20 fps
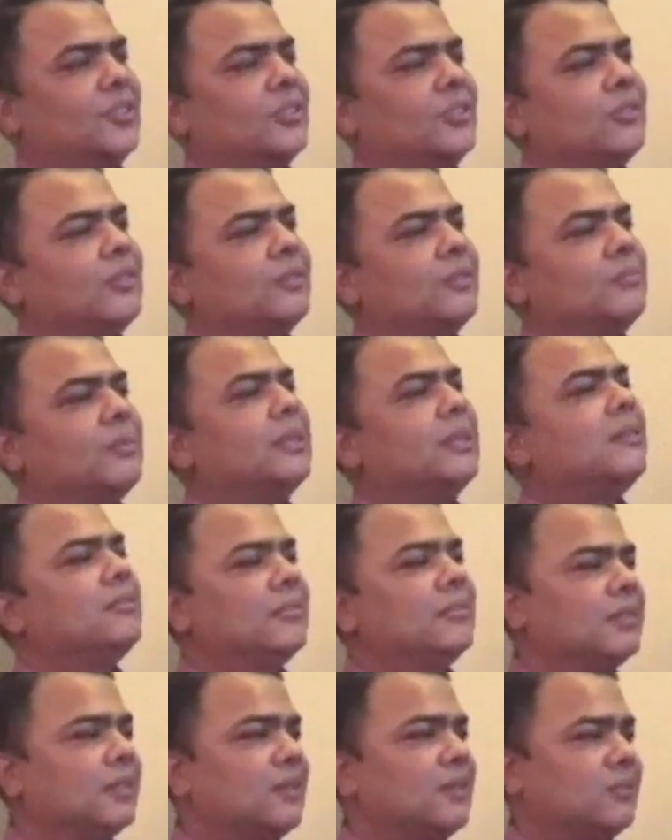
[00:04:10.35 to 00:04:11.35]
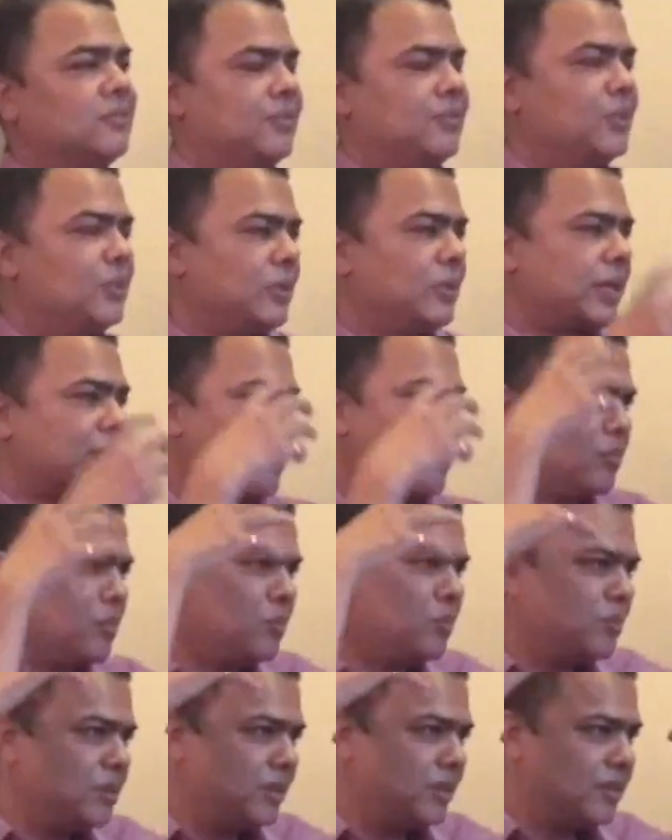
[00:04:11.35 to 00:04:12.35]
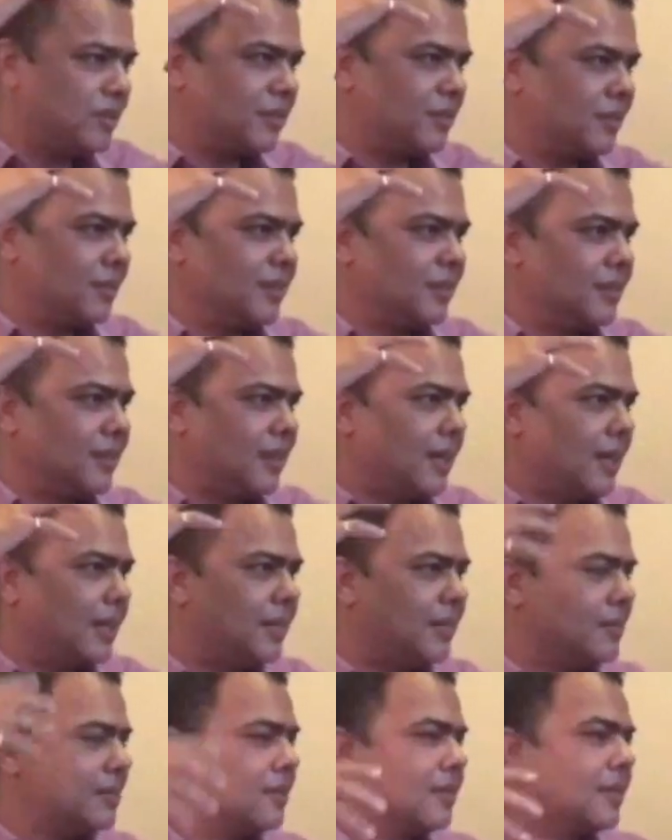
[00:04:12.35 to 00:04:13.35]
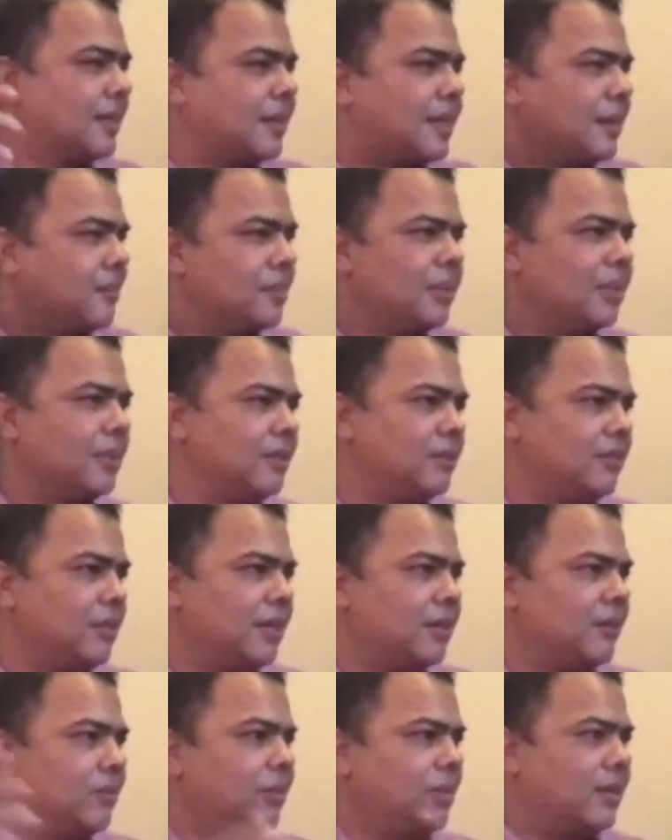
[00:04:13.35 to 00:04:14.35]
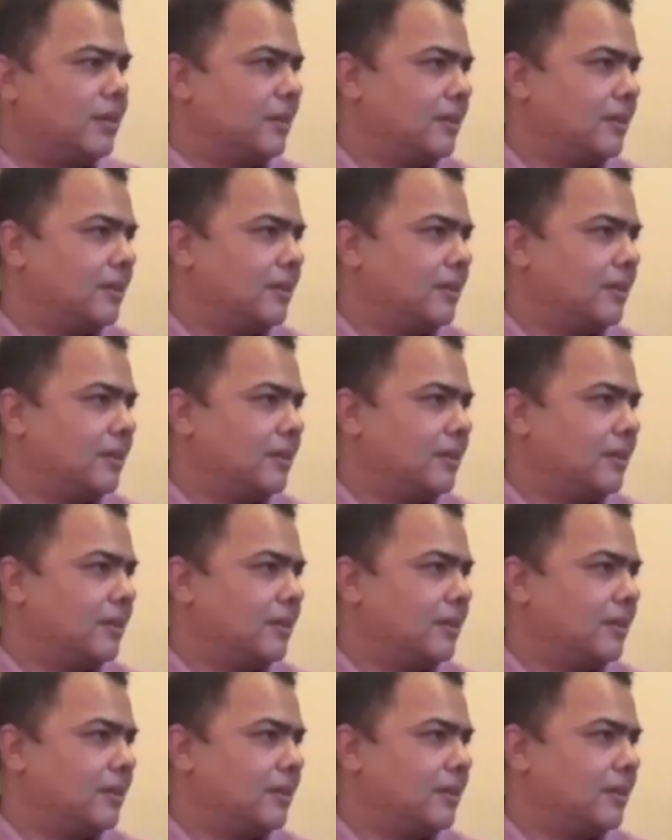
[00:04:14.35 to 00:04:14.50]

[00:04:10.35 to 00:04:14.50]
you're a believer of eureka moments. Ideation can happen anywhere.